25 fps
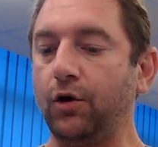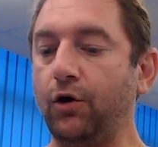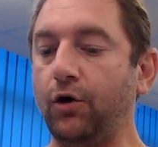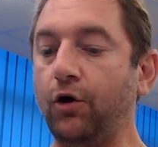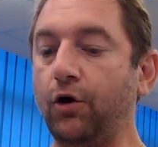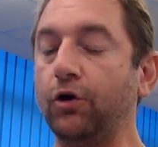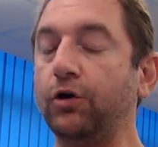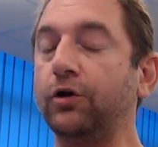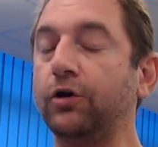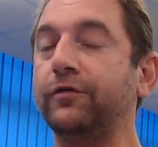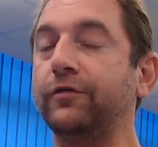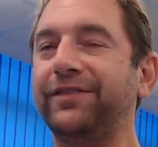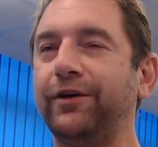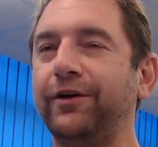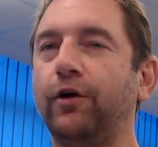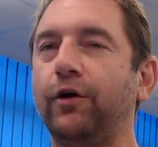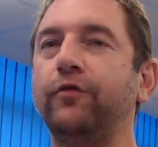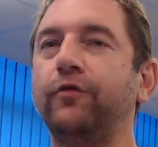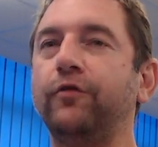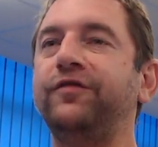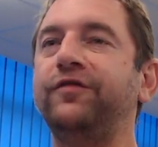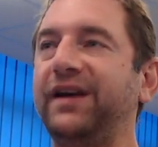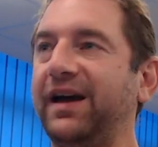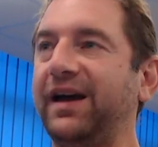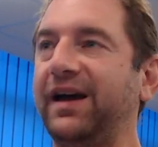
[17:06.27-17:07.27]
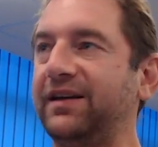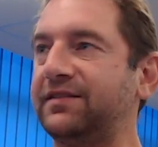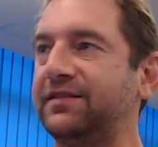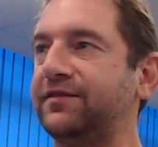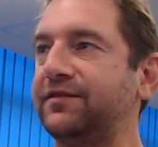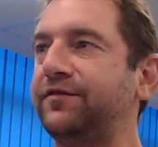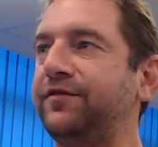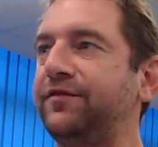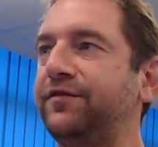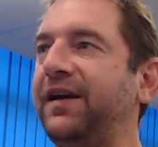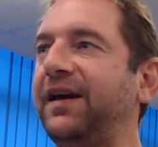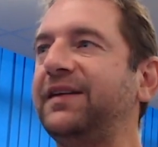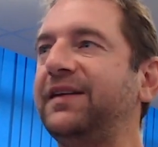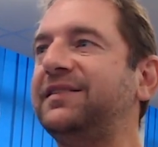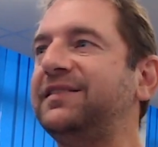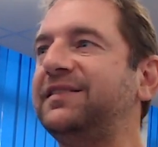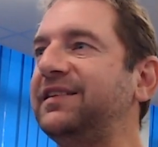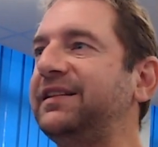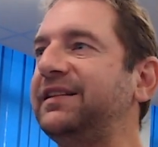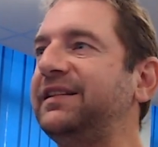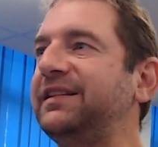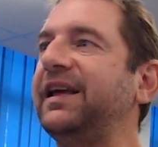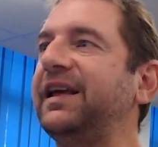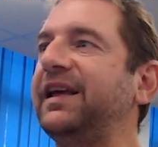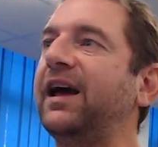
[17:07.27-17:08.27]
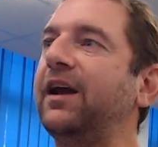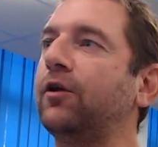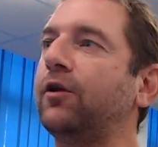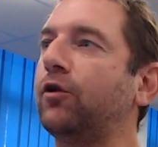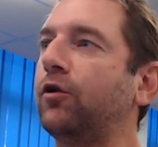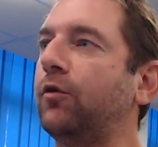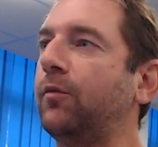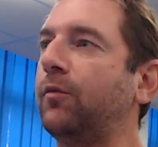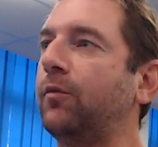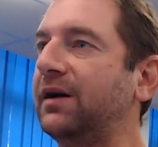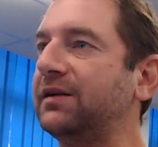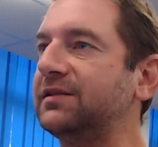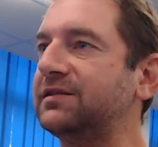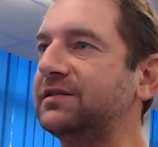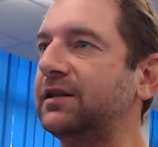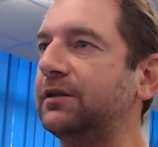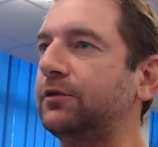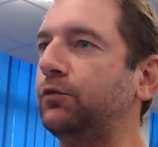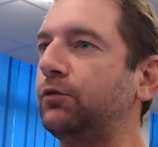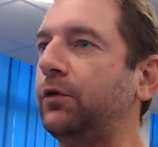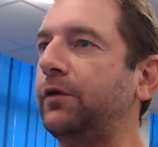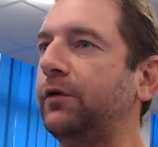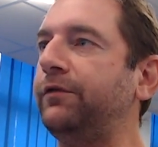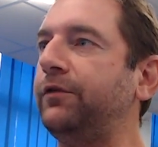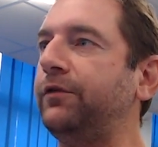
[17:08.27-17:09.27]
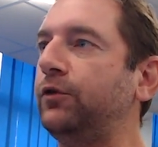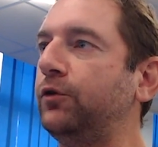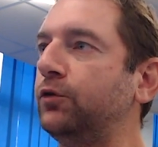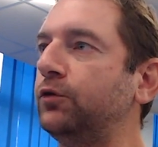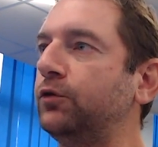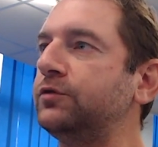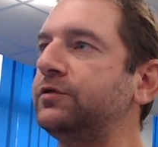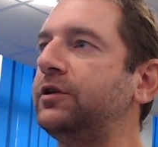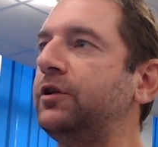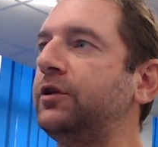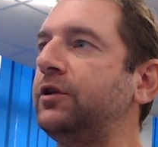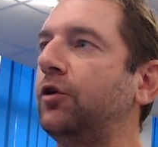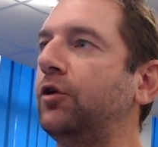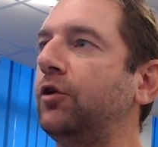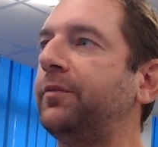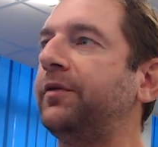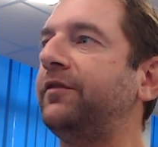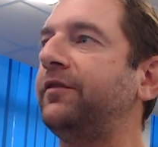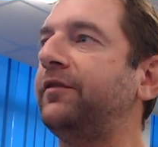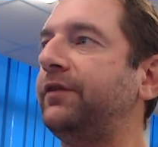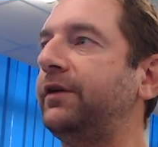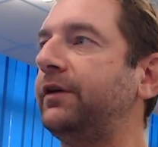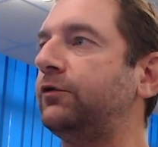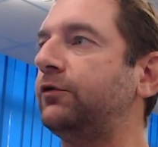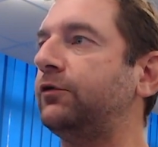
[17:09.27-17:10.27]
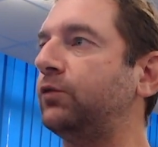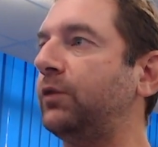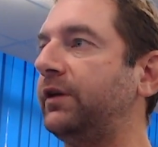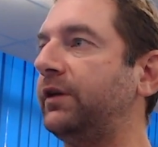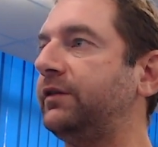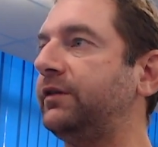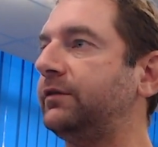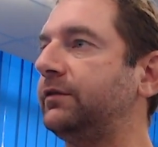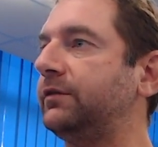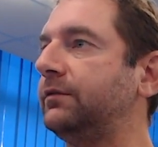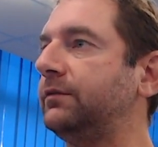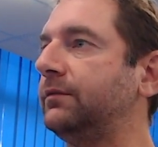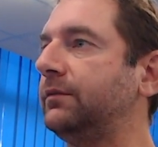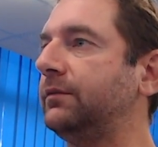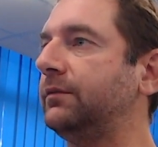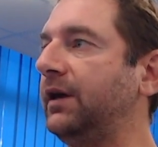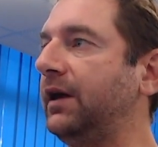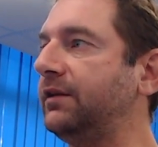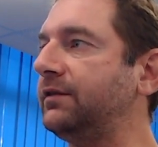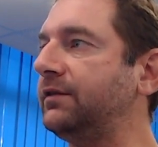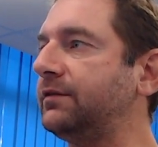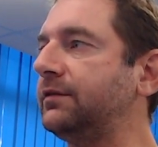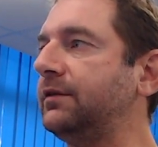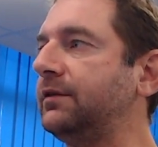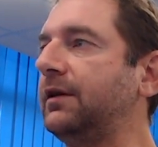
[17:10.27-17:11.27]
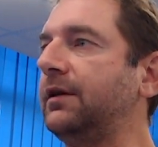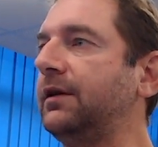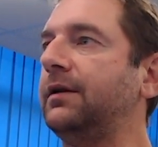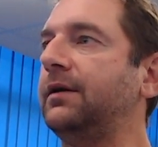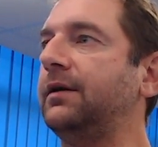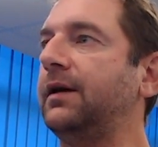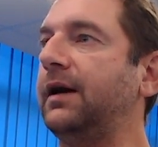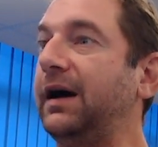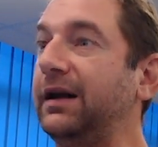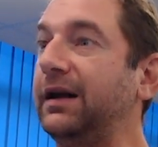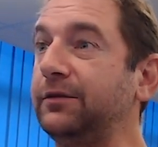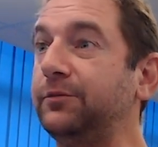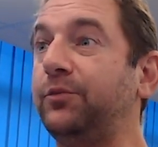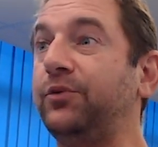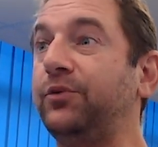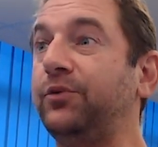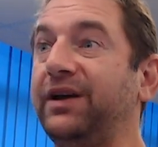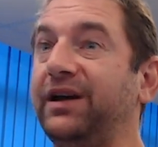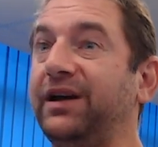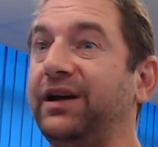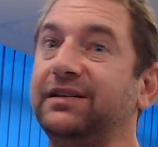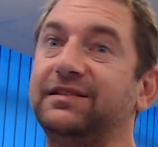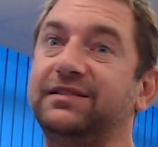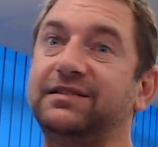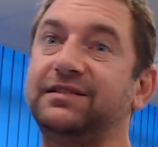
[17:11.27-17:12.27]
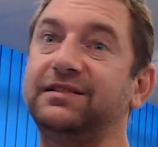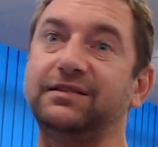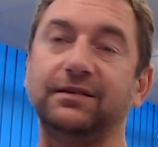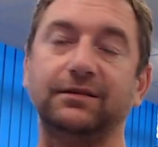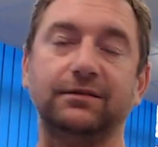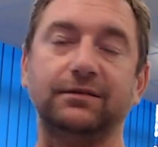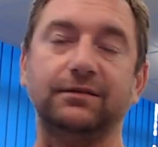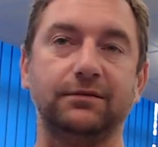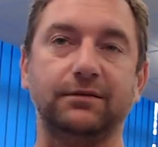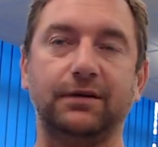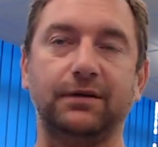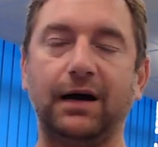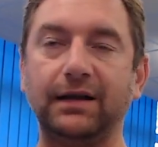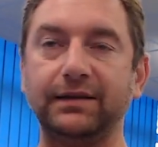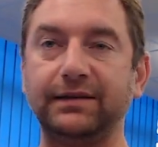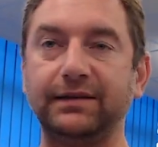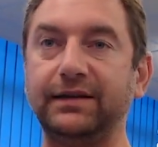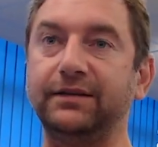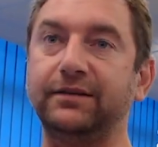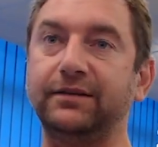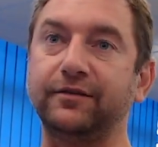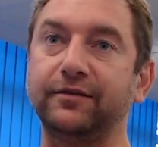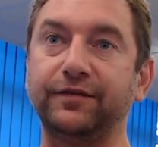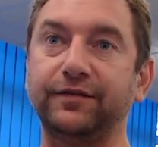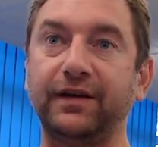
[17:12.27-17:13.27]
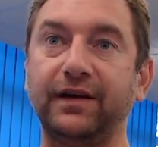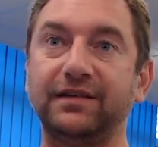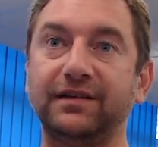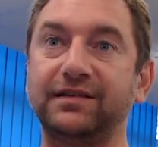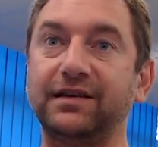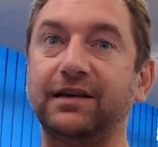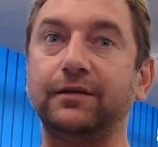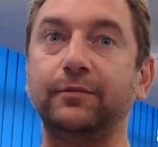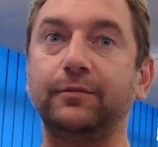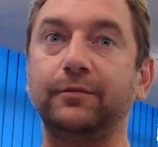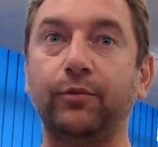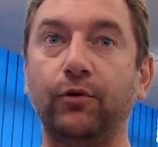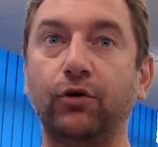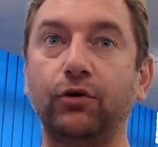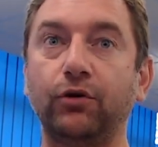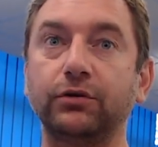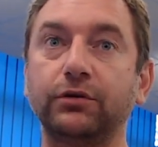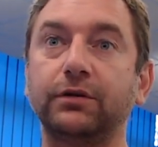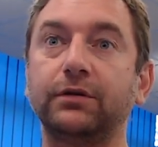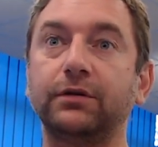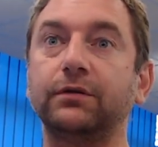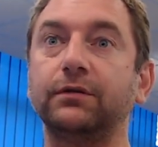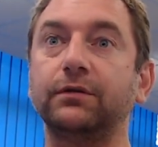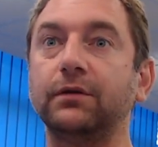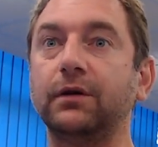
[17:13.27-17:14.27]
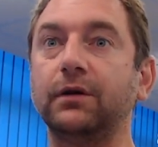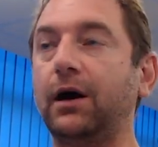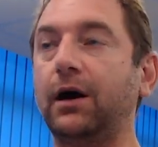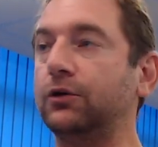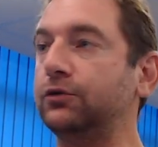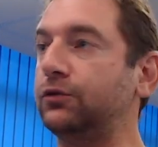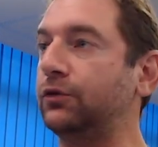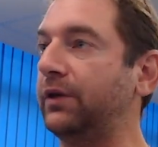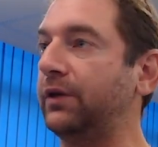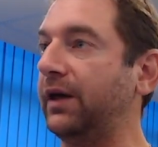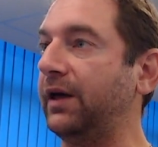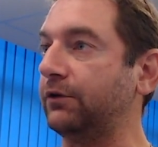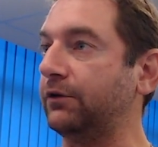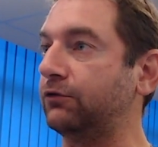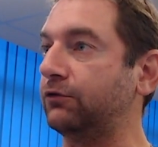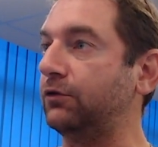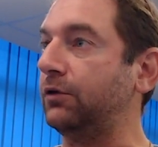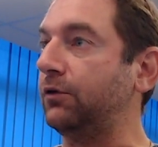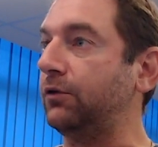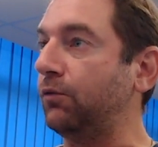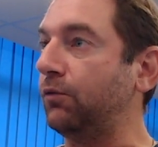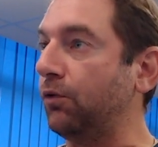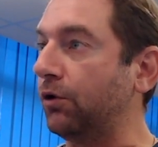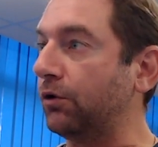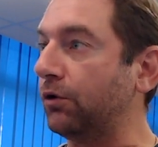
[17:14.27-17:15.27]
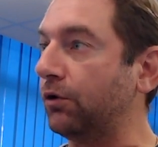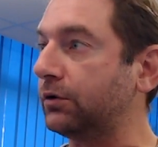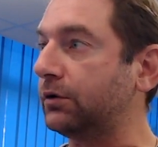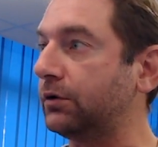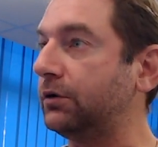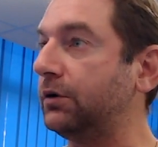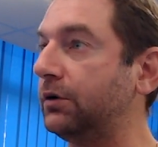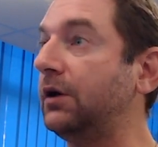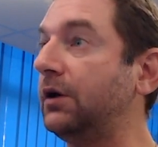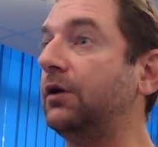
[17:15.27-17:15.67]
All of the obvious VSCTL commands that we've used in Open vSwitch. Yes, add bridge, add interface, add port. How do they actually work?